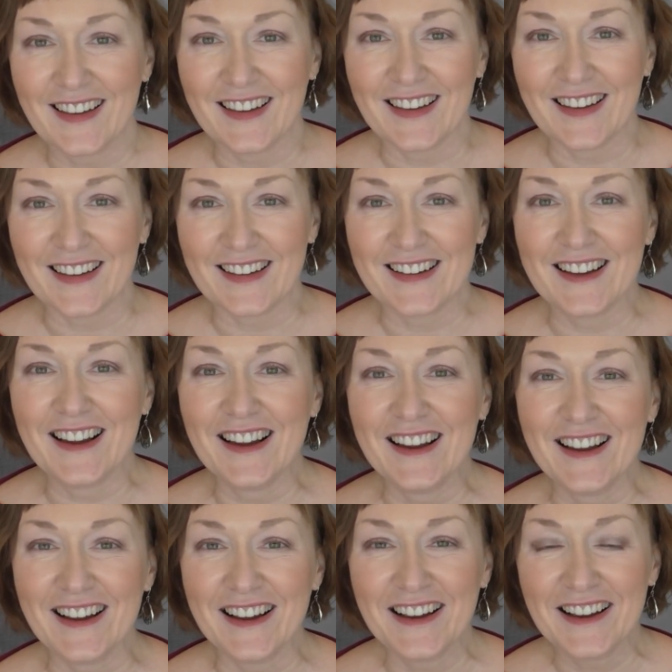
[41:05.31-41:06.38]
And
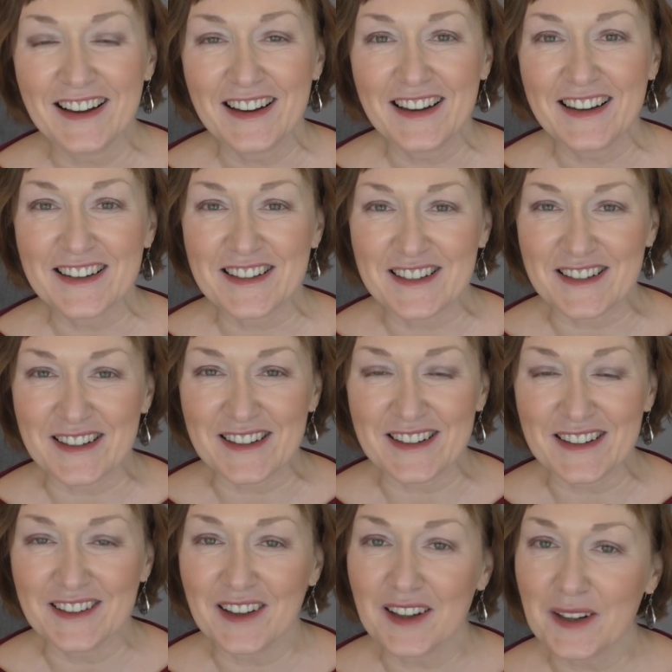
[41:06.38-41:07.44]
she
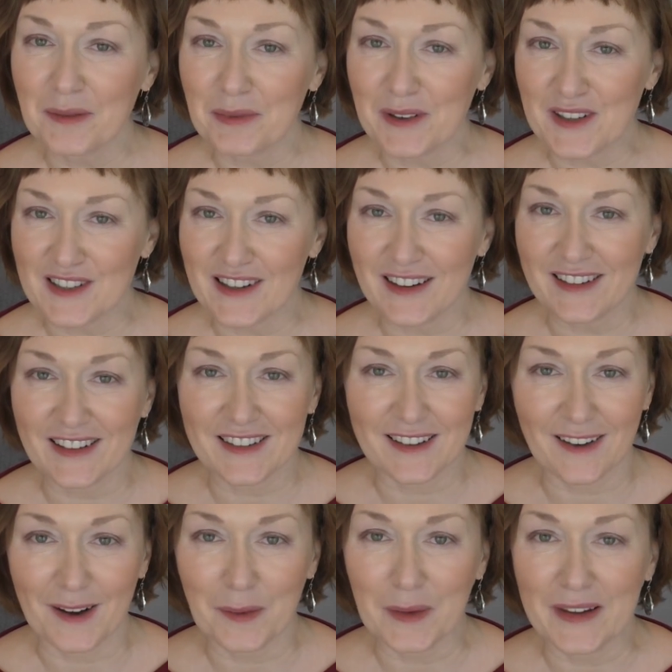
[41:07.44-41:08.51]
did not appreciate that
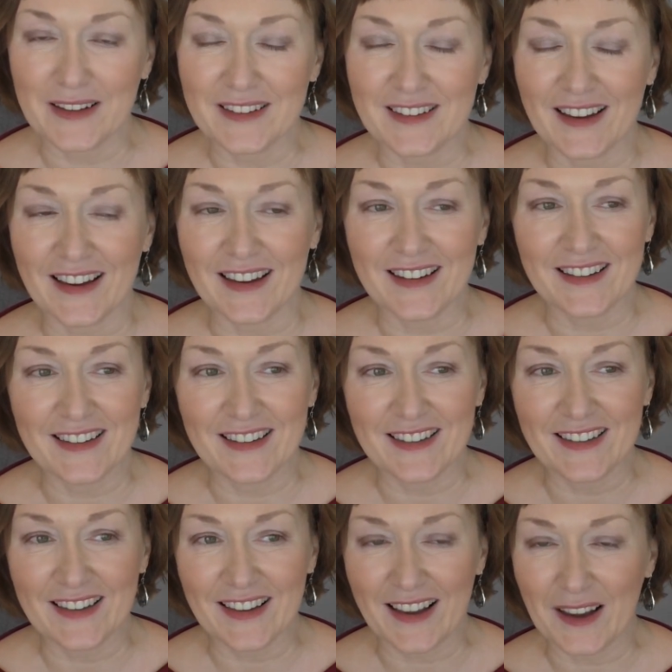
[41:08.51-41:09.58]
comment,
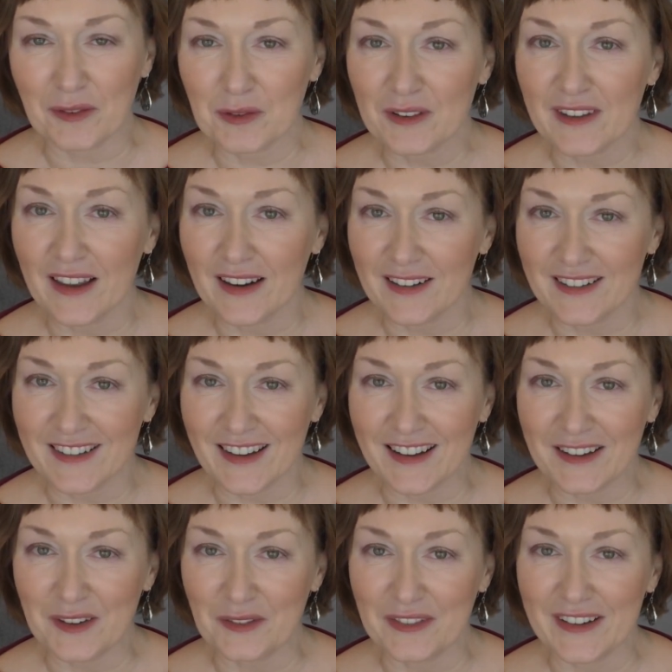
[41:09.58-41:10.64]
and I wouldn't hear the
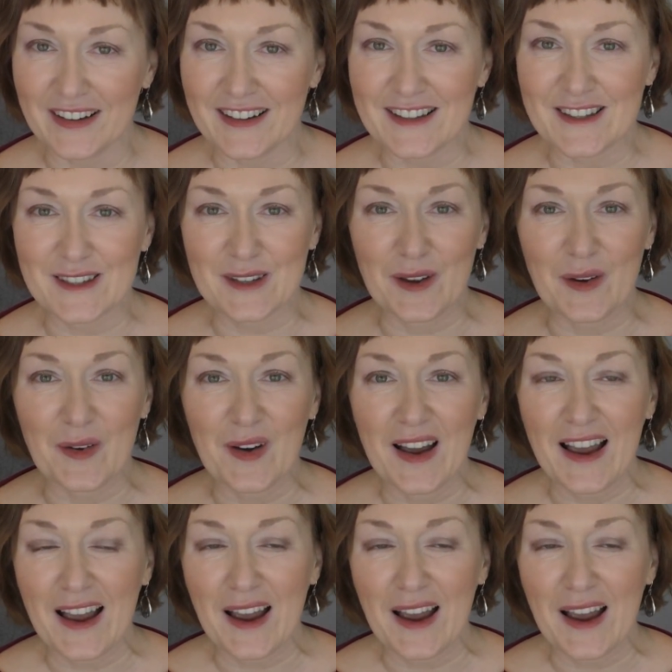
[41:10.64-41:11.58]
end of it. So